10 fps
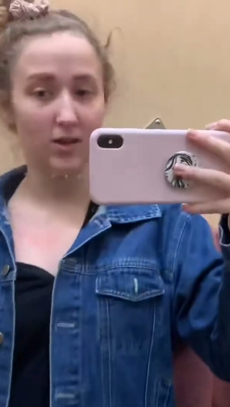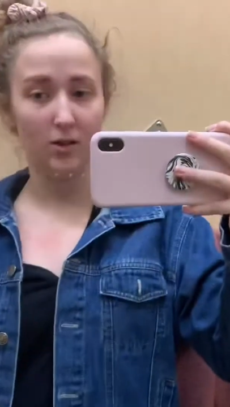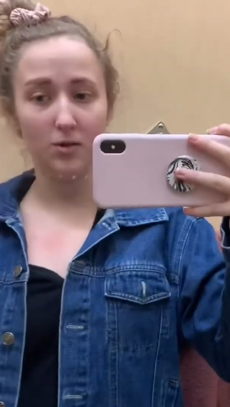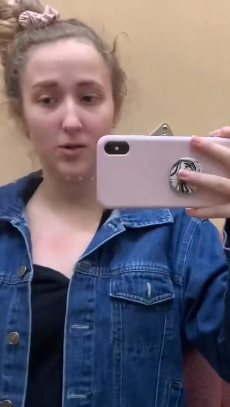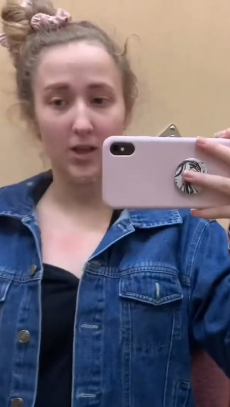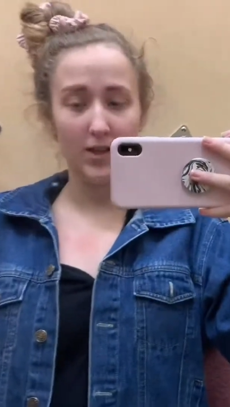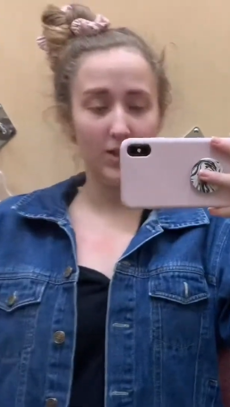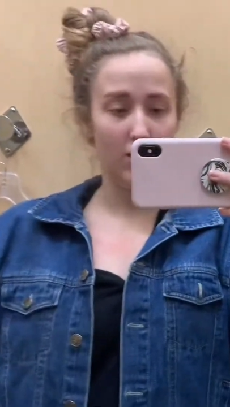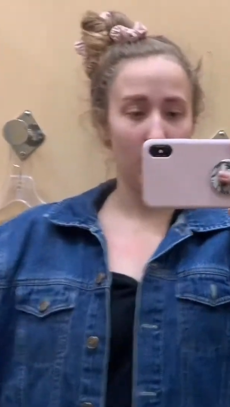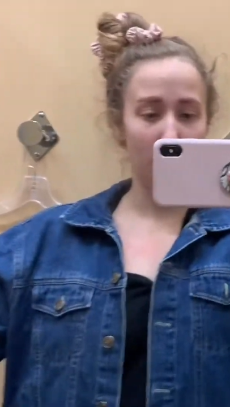loose. I think
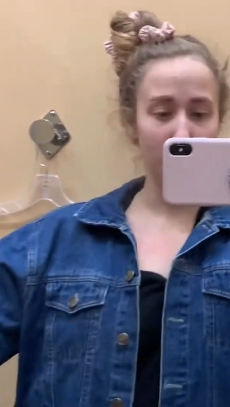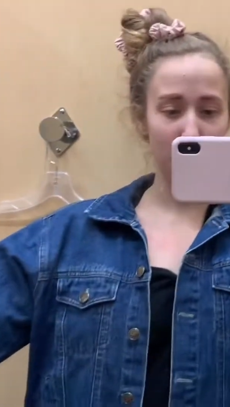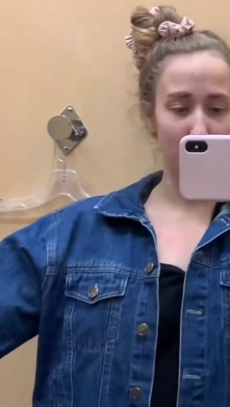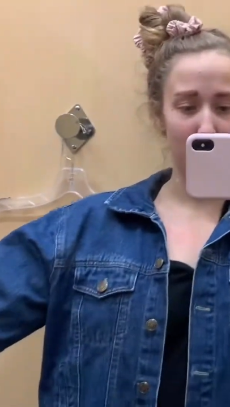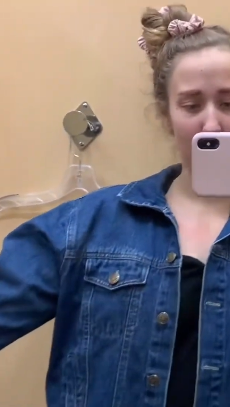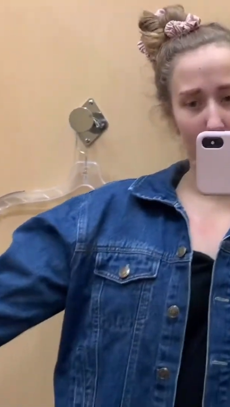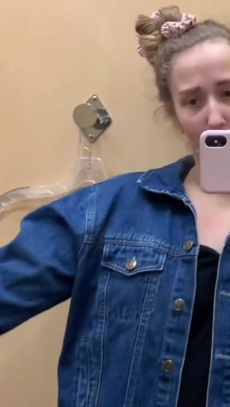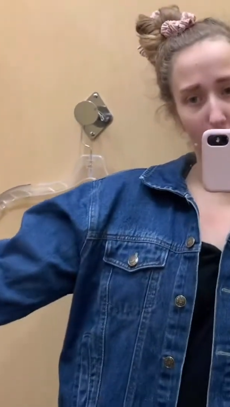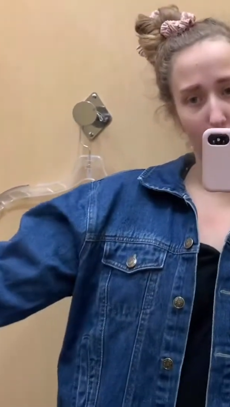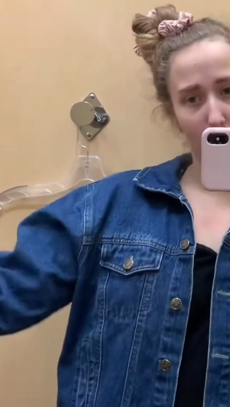the arms look a
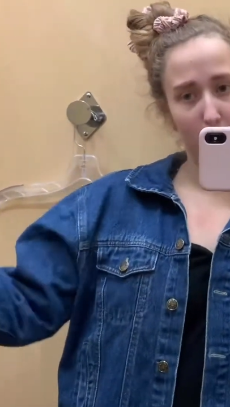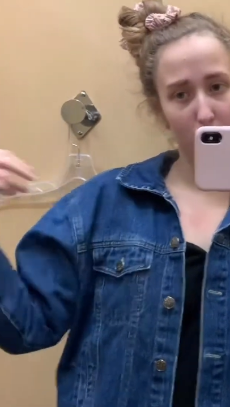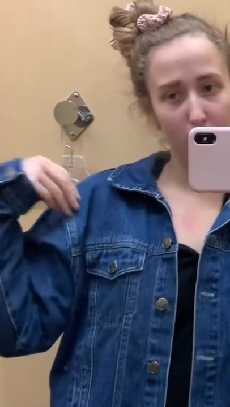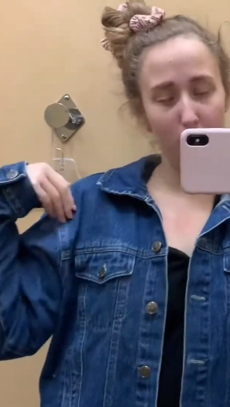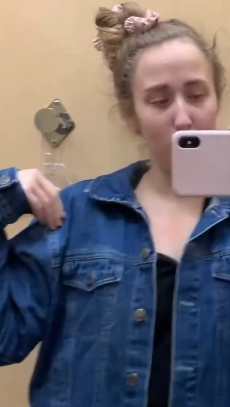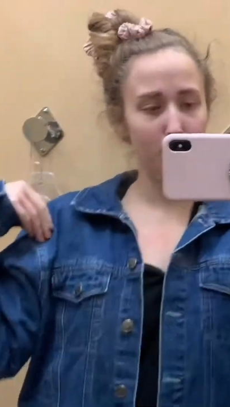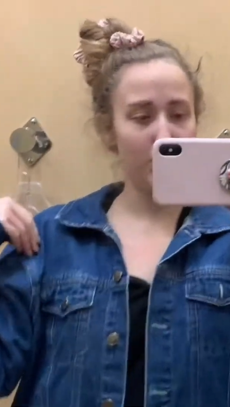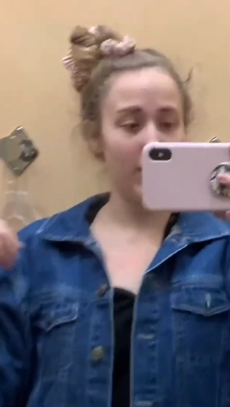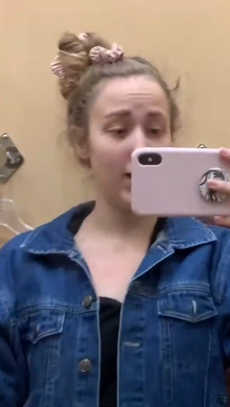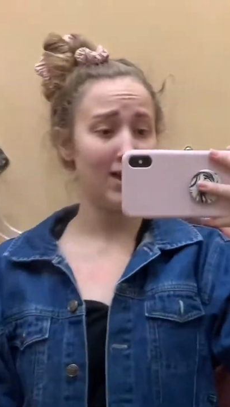little bit weird,
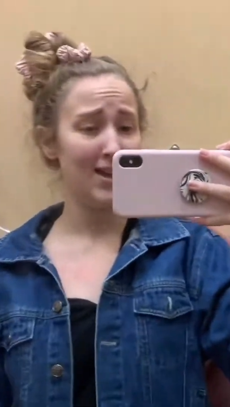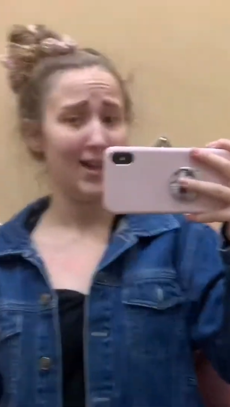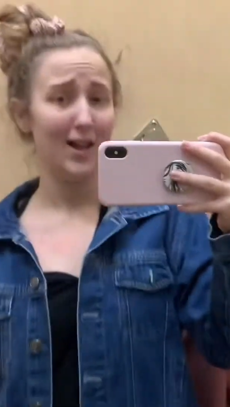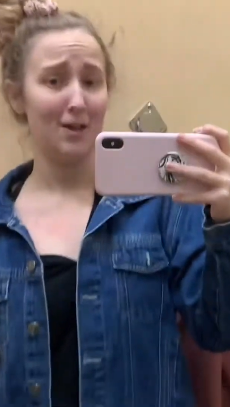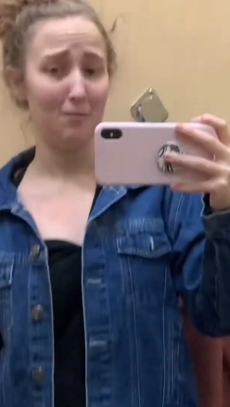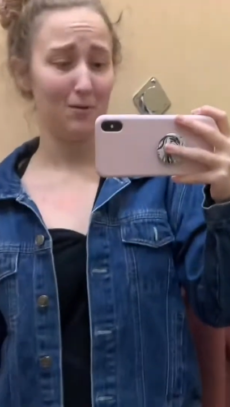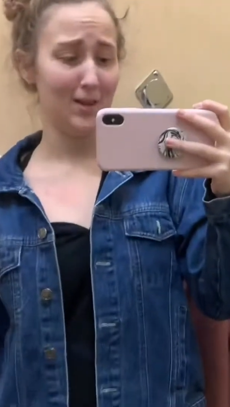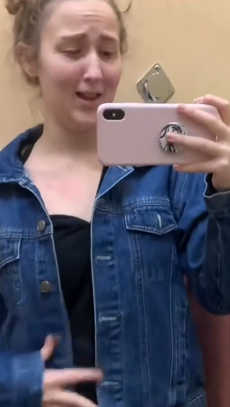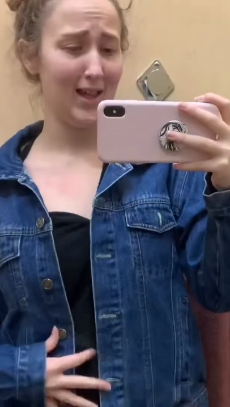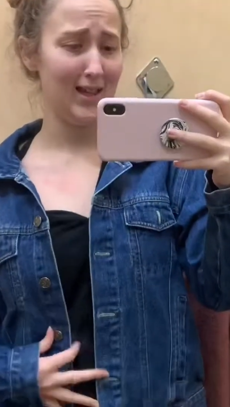but I
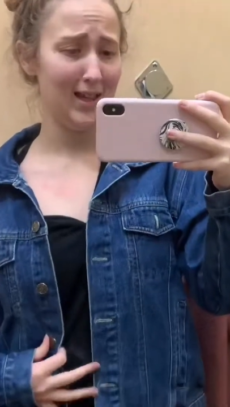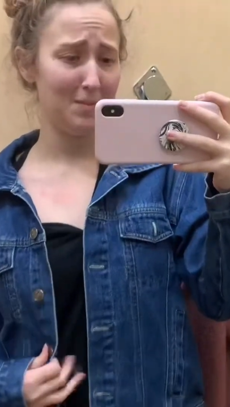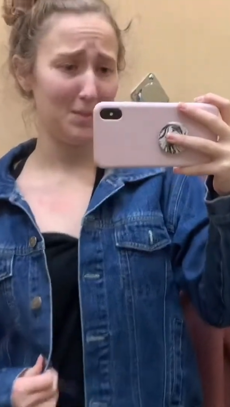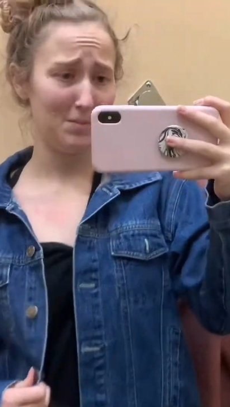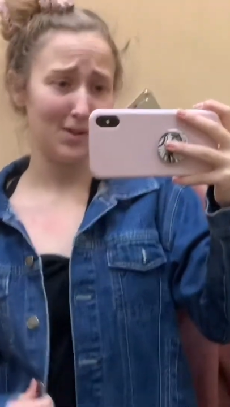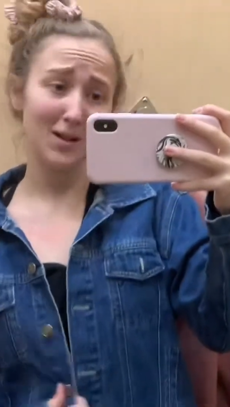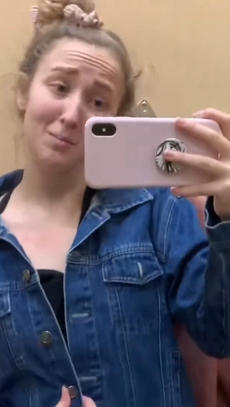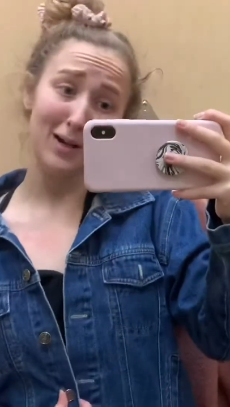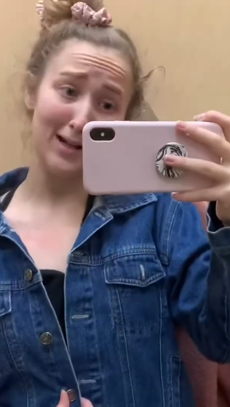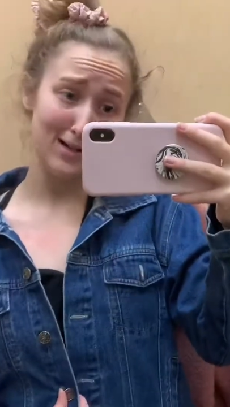really like it. But I'm not gonna buy it